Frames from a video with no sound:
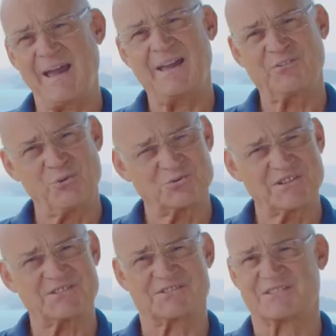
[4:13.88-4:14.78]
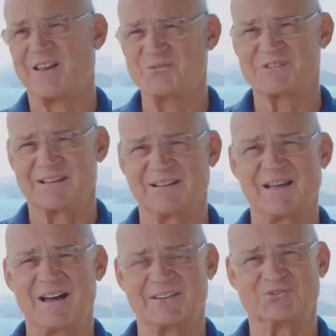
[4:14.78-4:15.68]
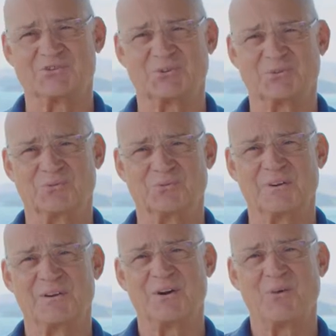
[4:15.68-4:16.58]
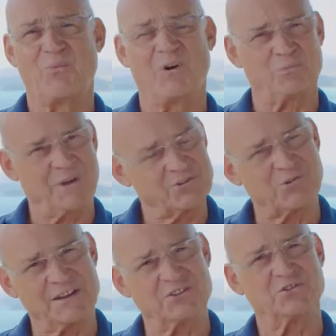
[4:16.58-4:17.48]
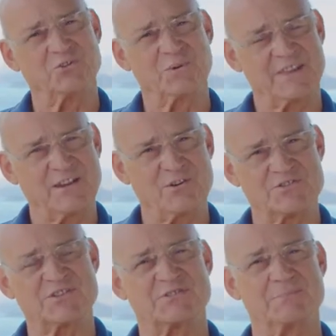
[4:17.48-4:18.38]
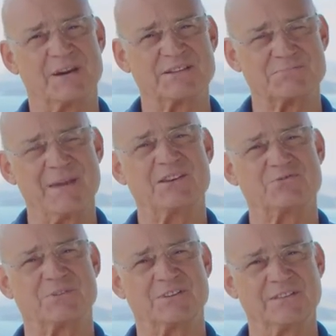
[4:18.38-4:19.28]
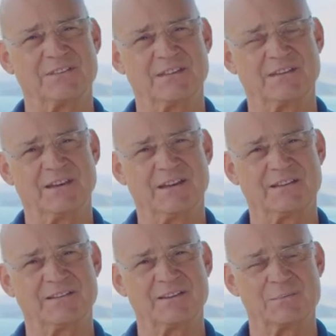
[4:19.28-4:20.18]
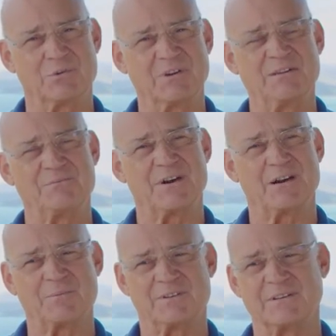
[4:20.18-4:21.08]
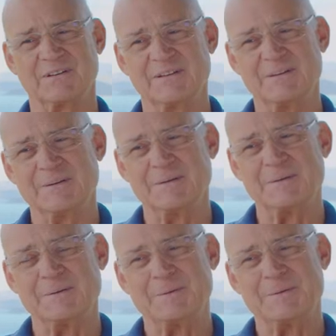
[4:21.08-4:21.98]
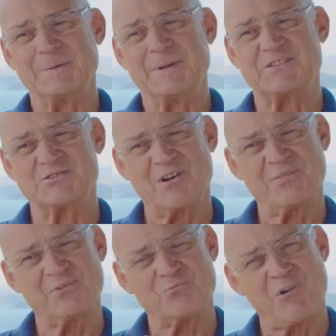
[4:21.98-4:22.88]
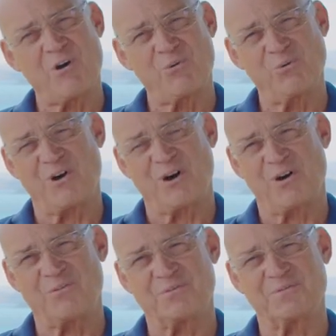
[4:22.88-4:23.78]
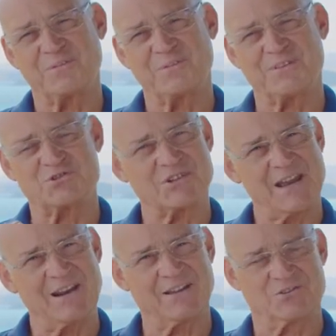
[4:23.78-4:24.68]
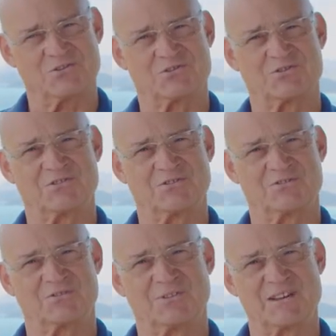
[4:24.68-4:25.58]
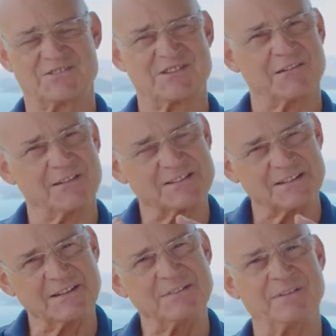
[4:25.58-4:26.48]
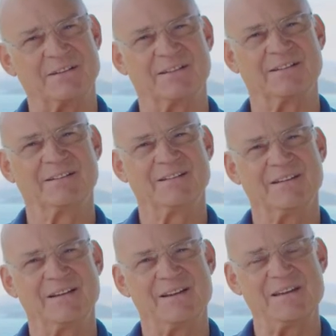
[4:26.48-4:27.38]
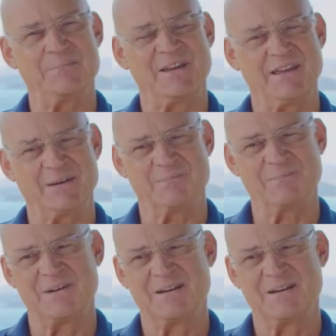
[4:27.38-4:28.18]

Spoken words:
And of course, this is closely aligned to what we're trying to do with ecosystem-based management in the marine environment. It's not the role of the challenge to necessarily deliver EBM,